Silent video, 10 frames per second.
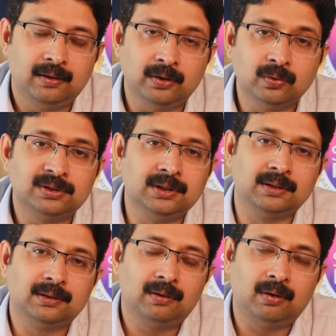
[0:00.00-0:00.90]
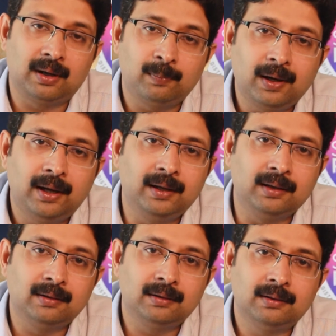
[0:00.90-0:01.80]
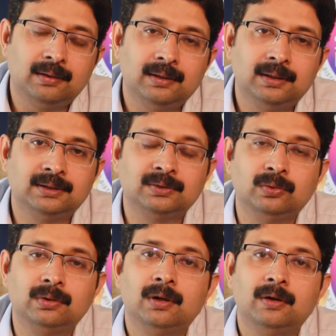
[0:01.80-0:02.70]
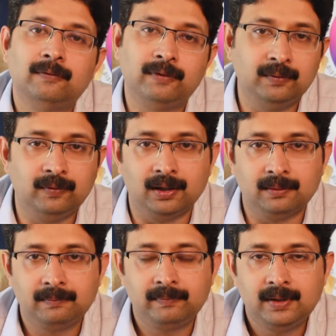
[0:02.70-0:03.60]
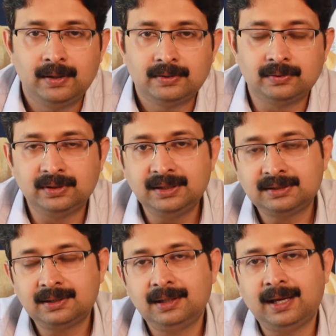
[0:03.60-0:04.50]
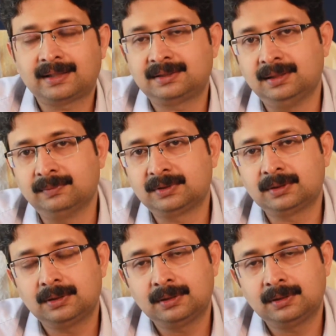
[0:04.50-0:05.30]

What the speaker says: using or applying his own free will. So these three axioms